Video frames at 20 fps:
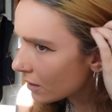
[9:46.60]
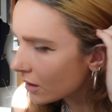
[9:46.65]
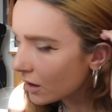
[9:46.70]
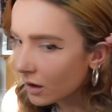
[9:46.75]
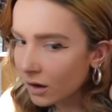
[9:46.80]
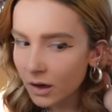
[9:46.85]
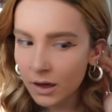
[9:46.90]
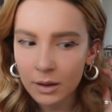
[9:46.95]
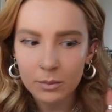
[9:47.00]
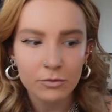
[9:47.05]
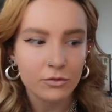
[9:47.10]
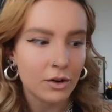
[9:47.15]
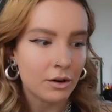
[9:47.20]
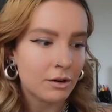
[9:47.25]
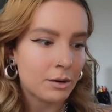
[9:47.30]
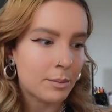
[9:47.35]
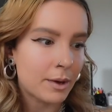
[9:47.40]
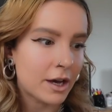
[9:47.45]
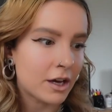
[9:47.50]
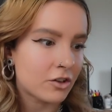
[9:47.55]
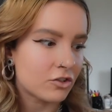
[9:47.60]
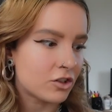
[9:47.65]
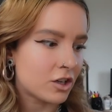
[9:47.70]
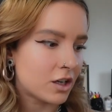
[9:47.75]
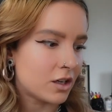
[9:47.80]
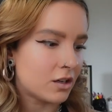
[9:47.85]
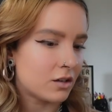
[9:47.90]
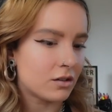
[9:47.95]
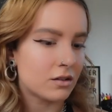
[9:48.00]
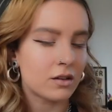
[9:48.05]
I am very
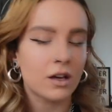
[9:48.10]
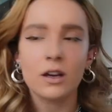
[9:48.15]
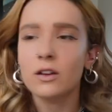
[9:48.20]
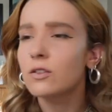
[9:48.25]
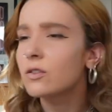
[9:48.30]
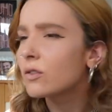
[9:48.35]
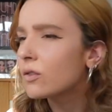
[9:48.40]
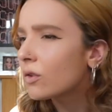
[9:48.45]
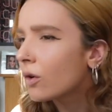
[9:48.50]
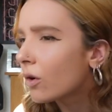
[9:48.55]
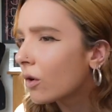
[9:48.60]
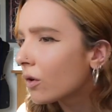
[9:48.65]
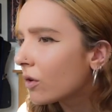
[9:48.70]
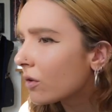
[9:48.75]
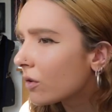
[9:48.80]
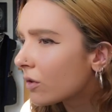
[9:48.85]
patchy. That is not